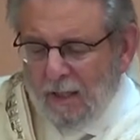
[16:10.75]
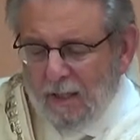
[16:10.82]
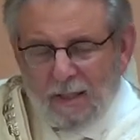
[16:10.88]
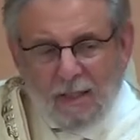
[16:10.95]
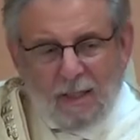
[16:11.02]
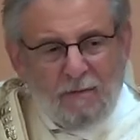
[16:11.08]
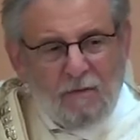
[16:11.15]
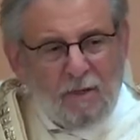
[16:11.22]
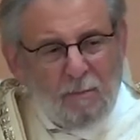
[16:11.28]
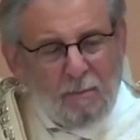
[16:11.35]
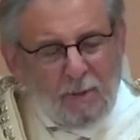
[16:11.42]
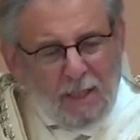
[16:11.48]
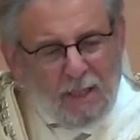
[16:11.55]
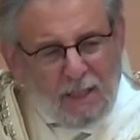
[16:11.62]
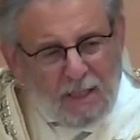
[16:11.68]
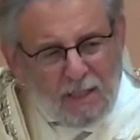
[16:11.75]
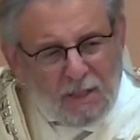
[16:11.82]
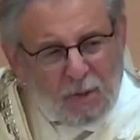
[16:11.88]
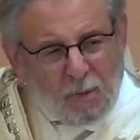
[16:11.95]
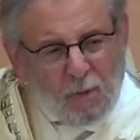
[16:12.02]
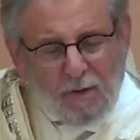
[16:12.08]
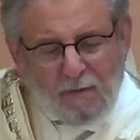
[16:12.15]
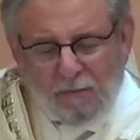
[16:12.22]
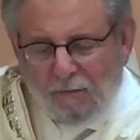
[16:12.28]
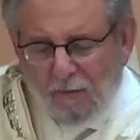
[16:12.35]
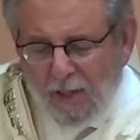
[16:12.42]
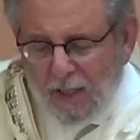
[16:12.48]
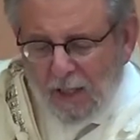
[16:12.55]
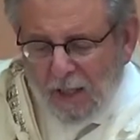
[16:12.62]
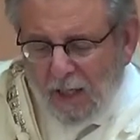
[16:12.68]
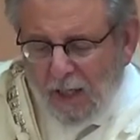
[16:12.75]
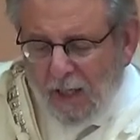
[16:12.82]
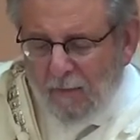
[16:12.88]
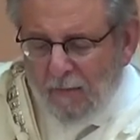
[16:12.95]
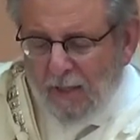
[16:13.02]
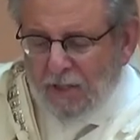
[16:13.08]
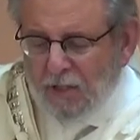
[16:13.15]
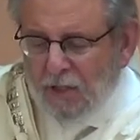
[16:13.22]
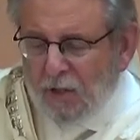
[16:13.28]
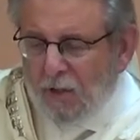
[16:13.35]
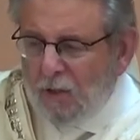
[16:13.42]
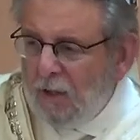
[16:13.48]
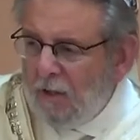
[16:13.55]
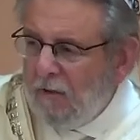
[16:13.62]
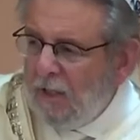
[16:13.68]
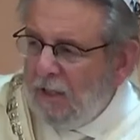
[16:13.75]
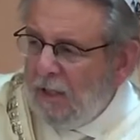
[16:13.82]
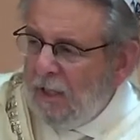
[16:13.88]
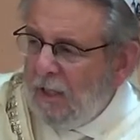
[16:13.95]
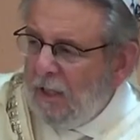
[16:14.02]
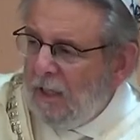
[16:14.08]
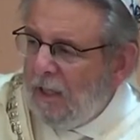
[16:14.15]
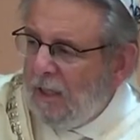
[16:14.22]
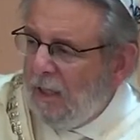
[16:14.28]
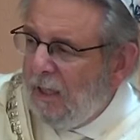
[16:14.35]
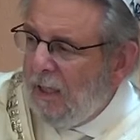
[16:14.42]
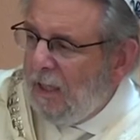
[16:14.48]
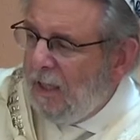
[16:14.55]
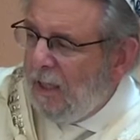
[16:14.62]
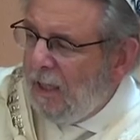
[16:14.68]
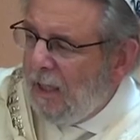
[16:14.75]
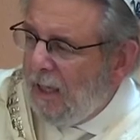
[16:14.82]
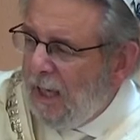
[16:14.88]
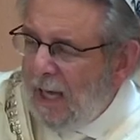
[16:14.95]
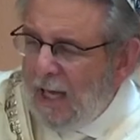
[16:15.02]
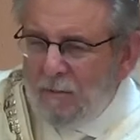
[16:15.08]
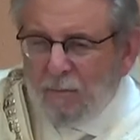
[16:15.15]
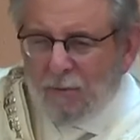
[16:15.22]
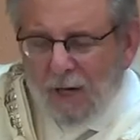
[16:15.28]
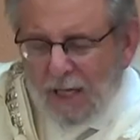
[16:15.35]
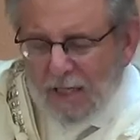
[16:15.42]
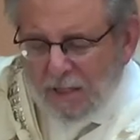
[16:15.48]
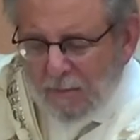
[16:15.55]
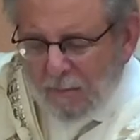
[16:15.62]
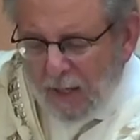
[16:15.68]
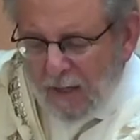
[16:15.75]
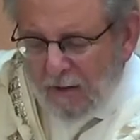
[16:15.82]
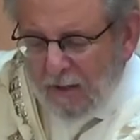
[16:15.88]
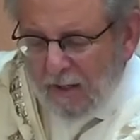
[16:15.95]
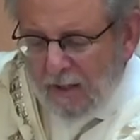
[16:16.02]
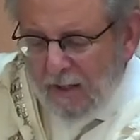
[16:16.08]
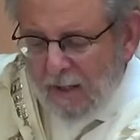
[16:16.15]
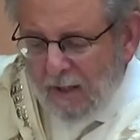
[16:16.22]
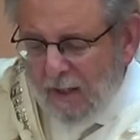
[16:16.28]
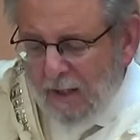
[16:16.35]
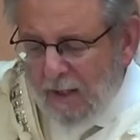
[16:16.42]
to live in peace with freedom and security and prosperity.